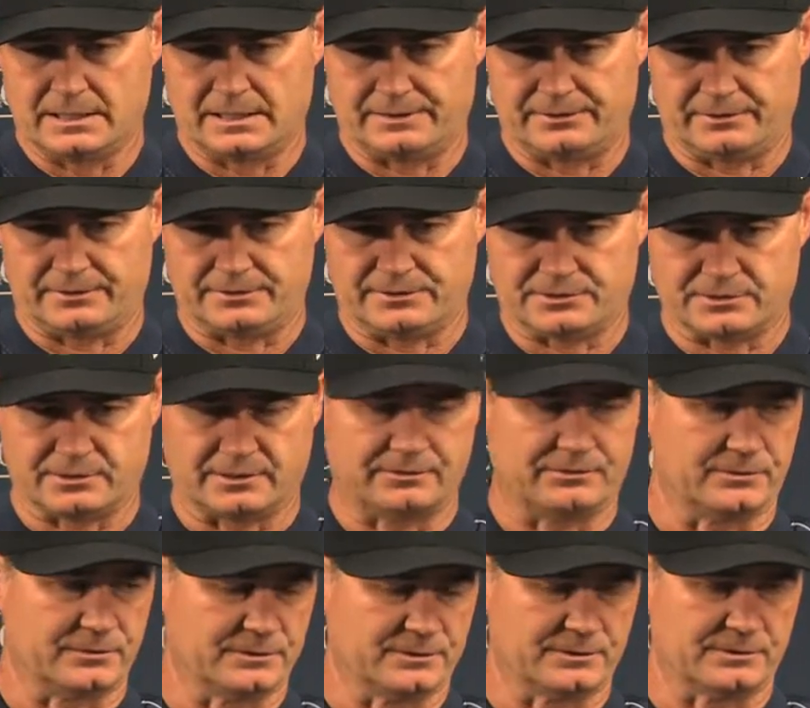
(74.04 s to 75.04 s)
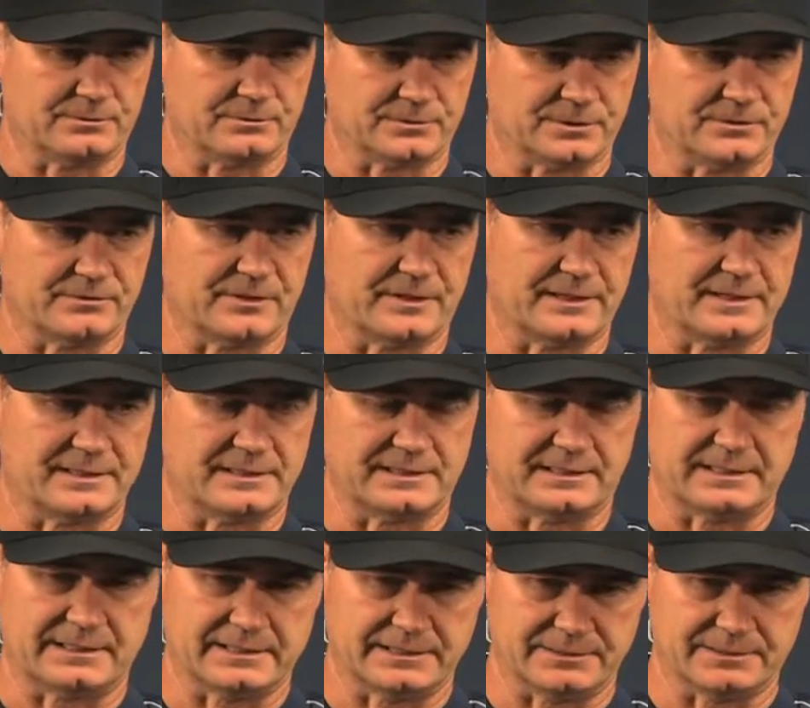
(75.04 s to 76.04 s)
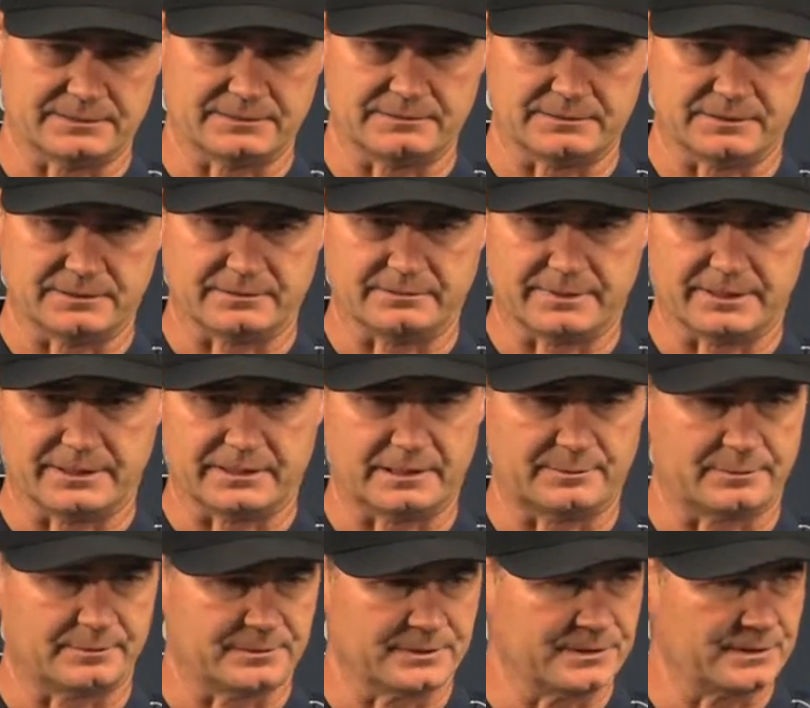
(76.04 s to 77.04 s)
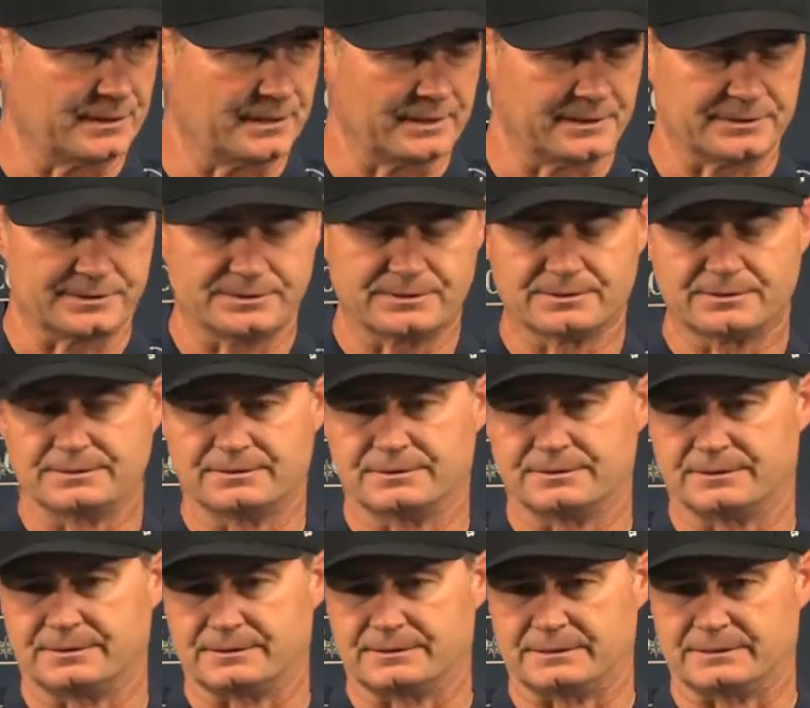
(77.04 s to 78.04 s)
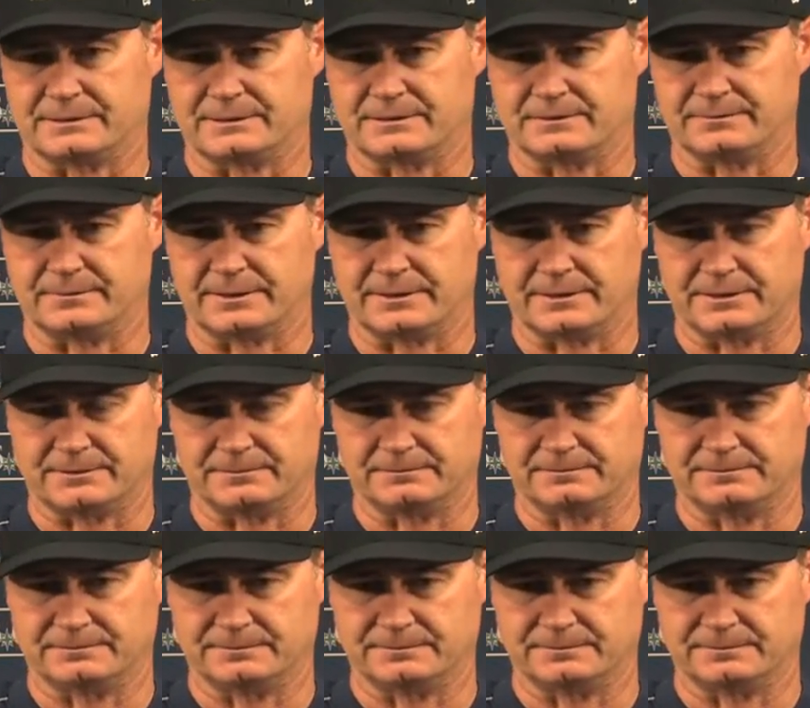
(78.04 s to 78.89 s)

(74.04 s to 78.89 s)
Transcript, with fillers: I thought his stuff was was fine tonight. He just you know he made a couple mistakes uh, there.